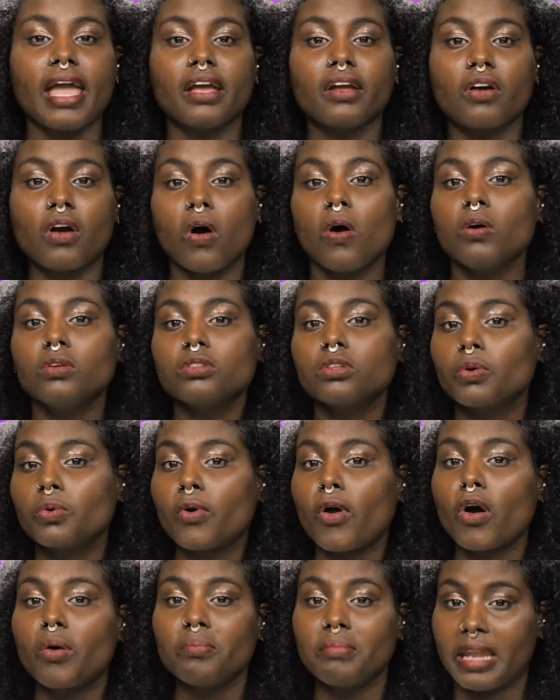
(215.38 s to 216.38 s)
a gold
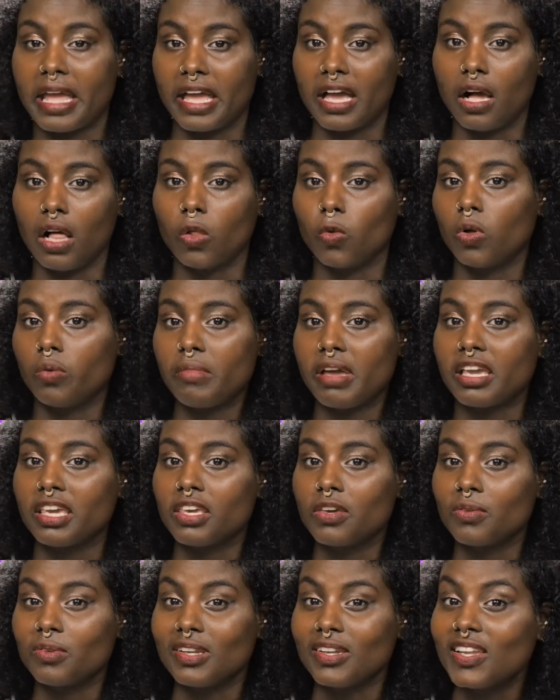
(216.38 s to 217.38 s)
chrome nail will
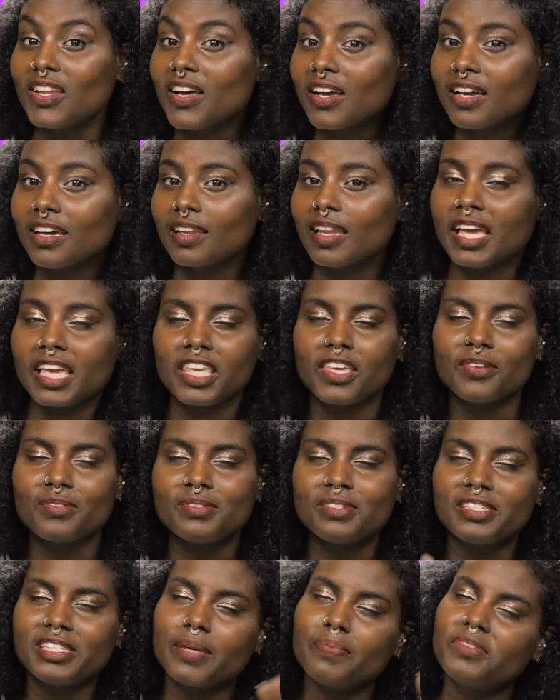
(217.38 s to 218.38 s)
make you look like you
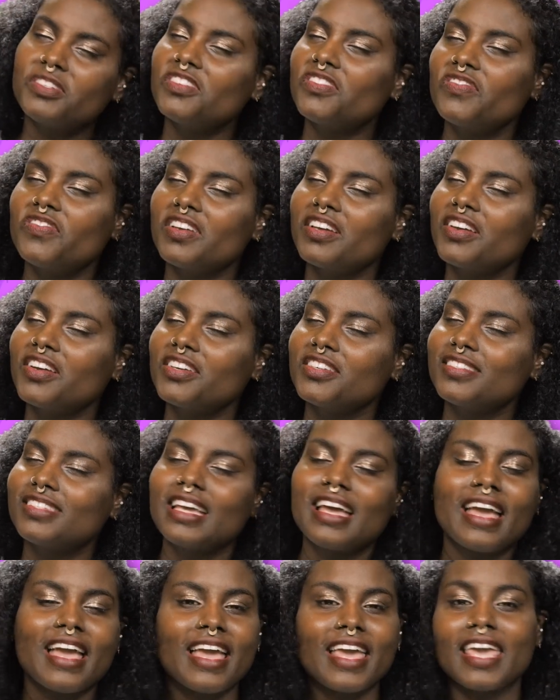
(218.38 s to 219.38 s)
dipped your fingers
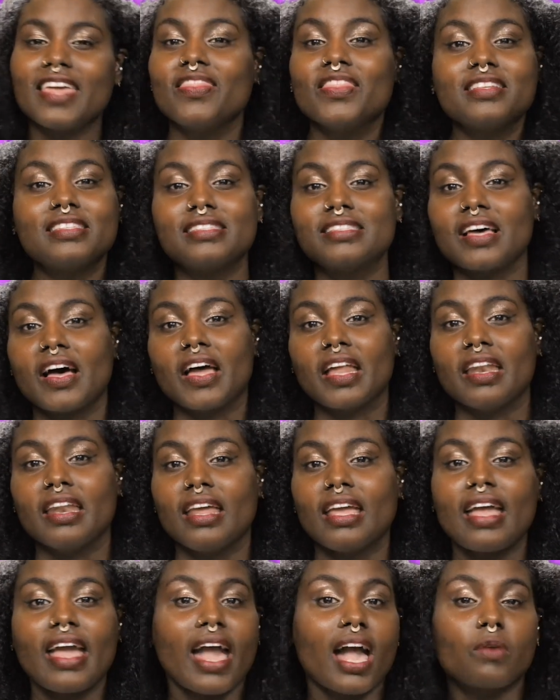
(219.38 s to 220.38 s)
in the sun.
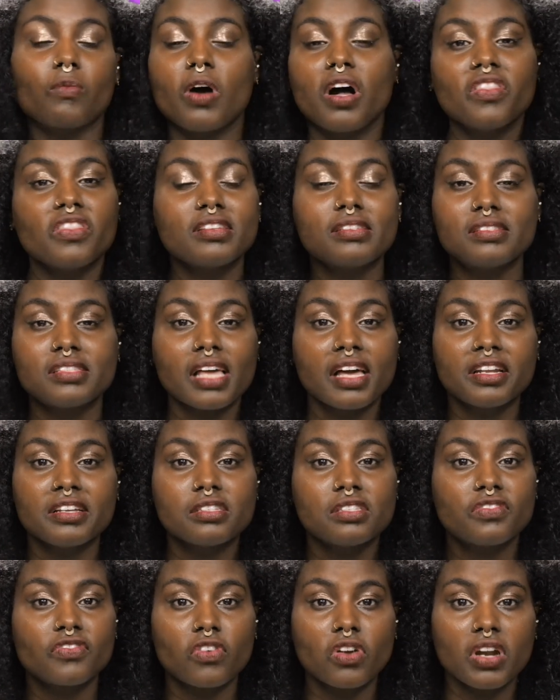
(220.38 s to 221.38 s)
And while the sun
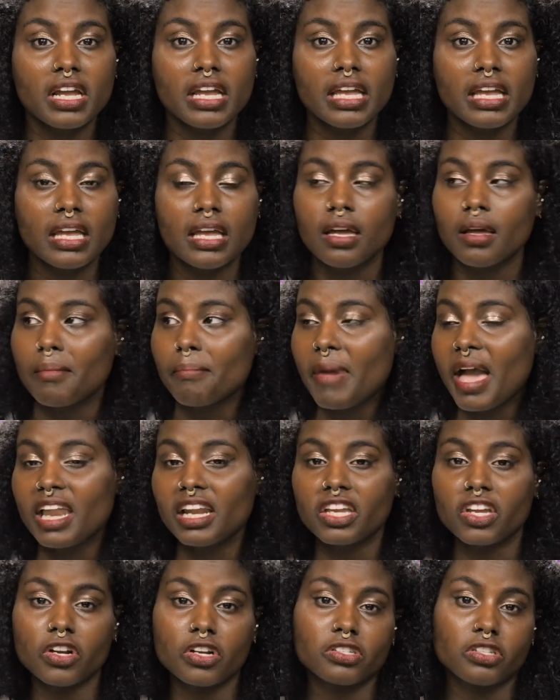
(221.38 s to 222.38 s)
is free,
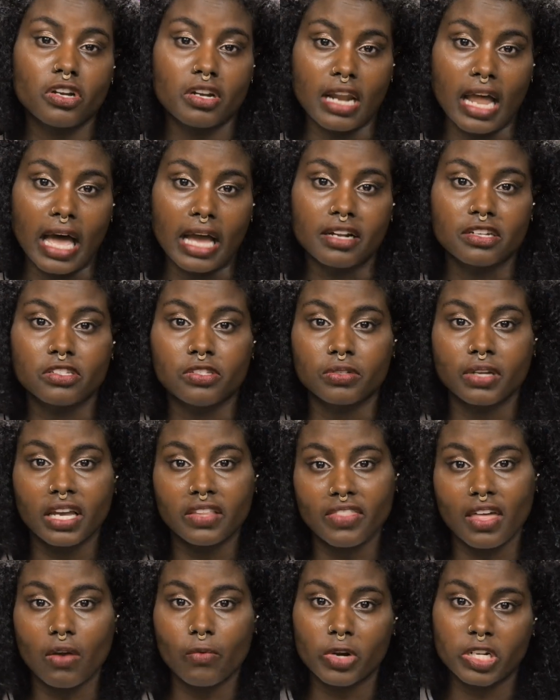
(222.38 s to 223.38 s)
manicures are not, so
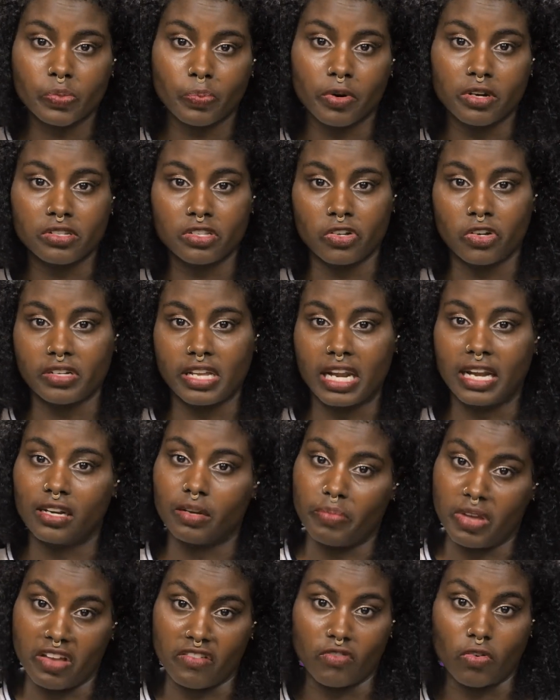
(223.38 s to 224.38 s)
get that rich person you're dating to
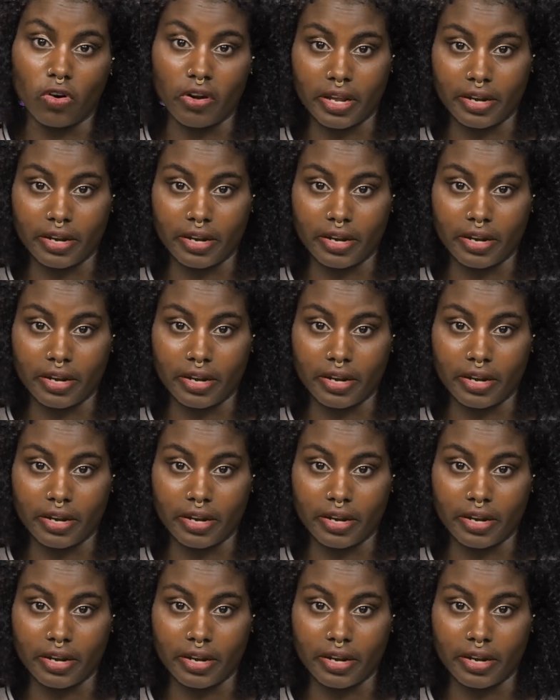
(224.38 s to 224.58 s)
pay for